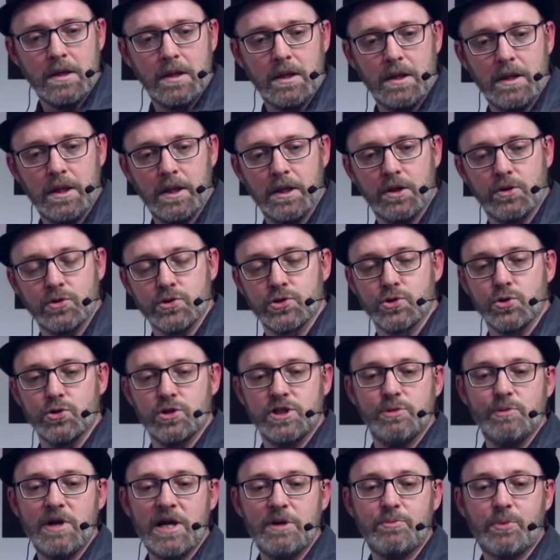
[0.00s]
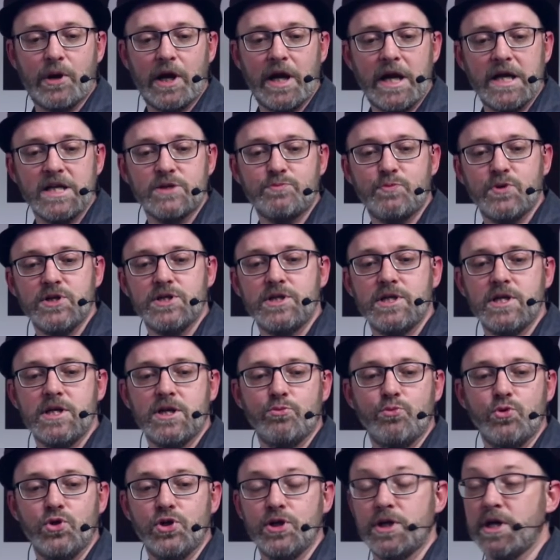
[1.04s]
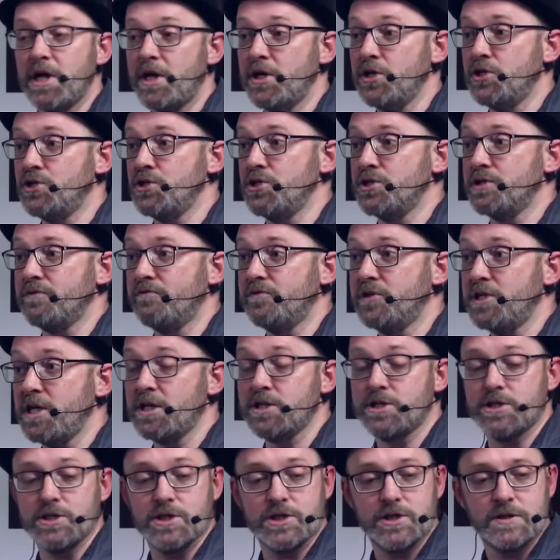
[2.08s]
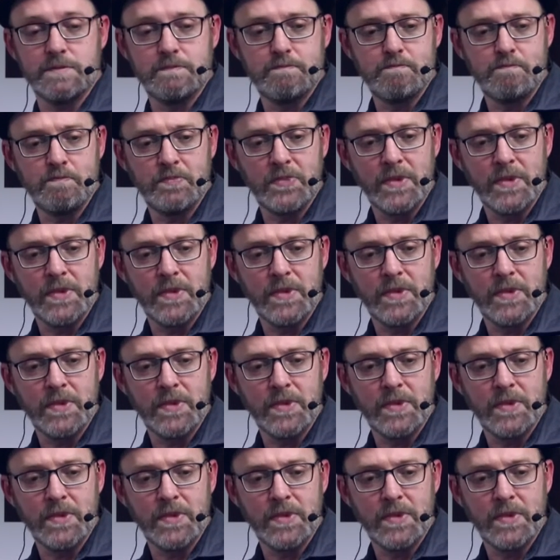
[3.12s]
a consortium led by SBC Communications of Texas.